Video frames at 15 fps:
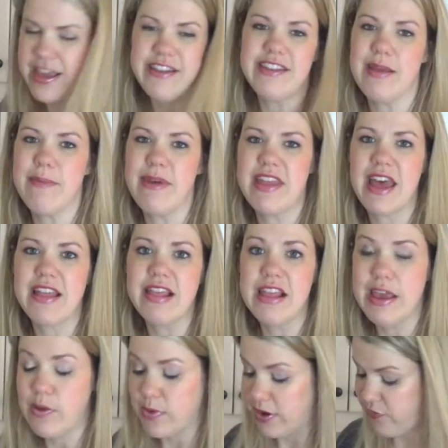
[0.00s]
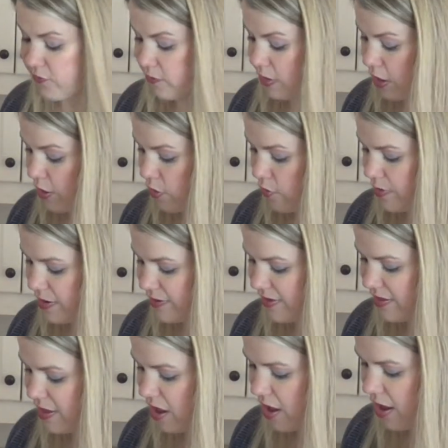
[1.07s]
let some of that liquid flow into
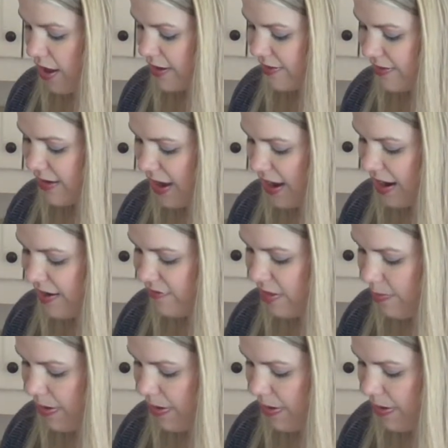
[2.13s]
the hot side of the